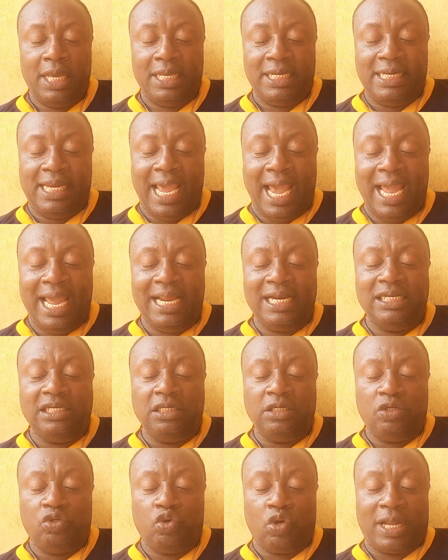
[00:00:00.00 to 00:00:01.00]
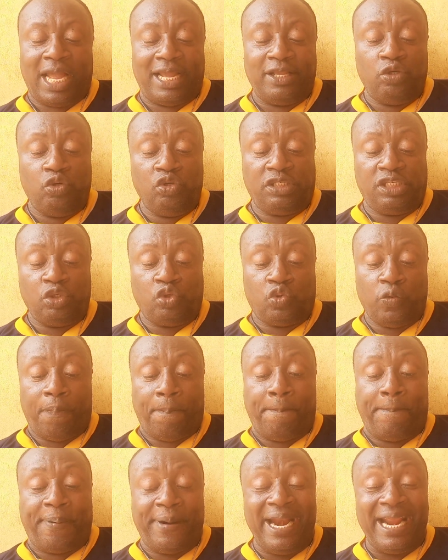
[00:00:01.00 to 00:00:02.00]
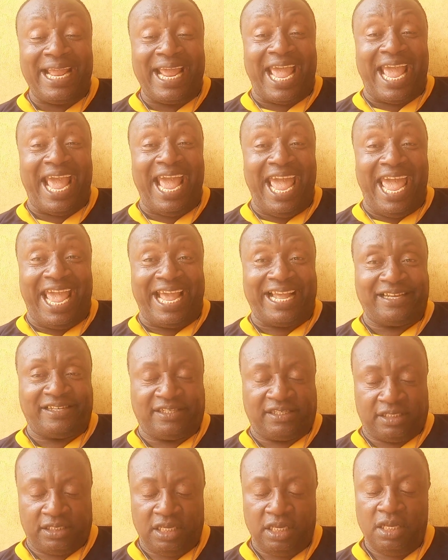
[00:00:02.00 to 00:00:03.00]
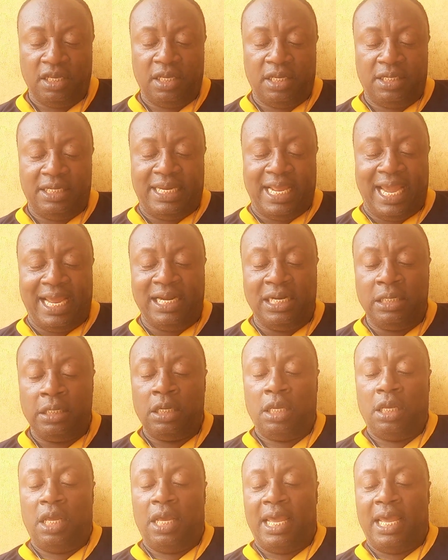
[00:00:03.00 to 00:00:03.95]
then you can use it to break a hex. Then